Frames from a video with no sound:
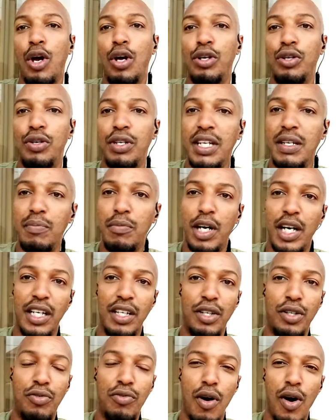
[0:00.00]
you need money
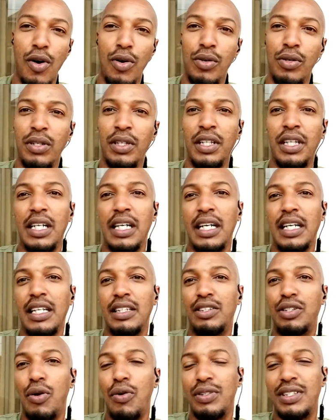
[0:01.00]
to grow.
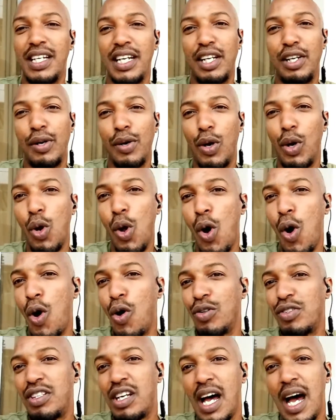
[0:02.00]
It's going to take you a
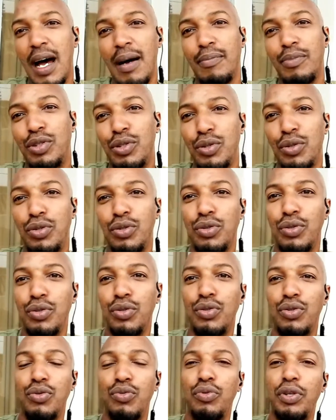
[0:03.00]
long time to, to,
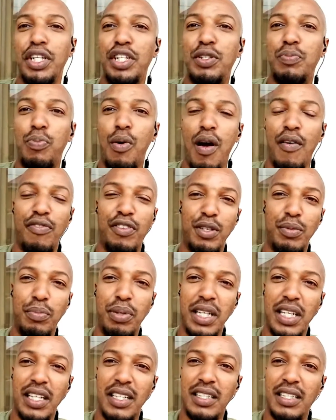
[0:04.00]
to reach
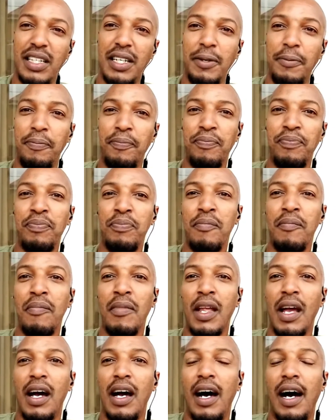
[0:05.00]
profitability
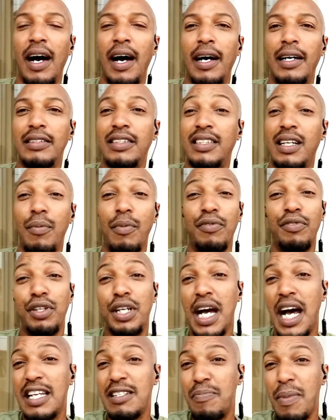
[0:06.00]
uh, some of you
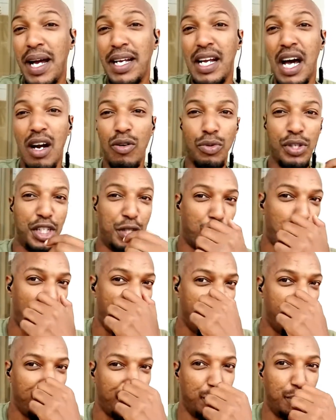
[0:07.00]
guys might not reach
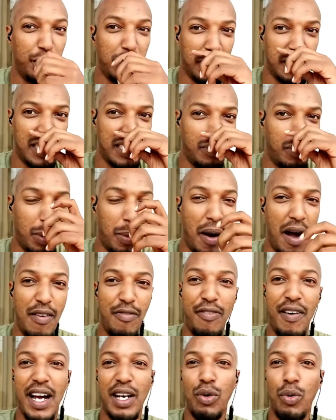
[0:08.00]
profitability, but might
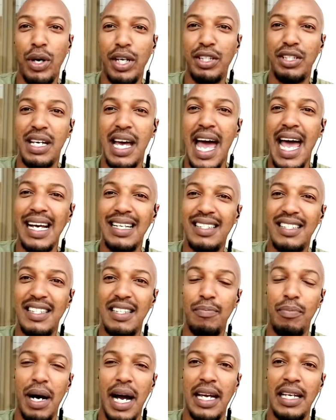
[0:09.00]
find a way to exit
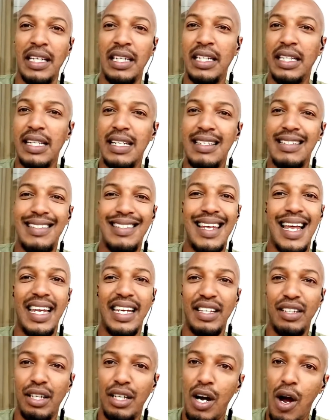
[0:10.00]
by
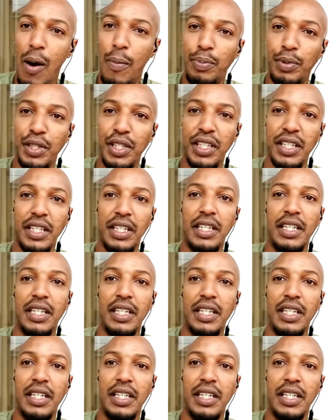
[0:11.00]
selling the company.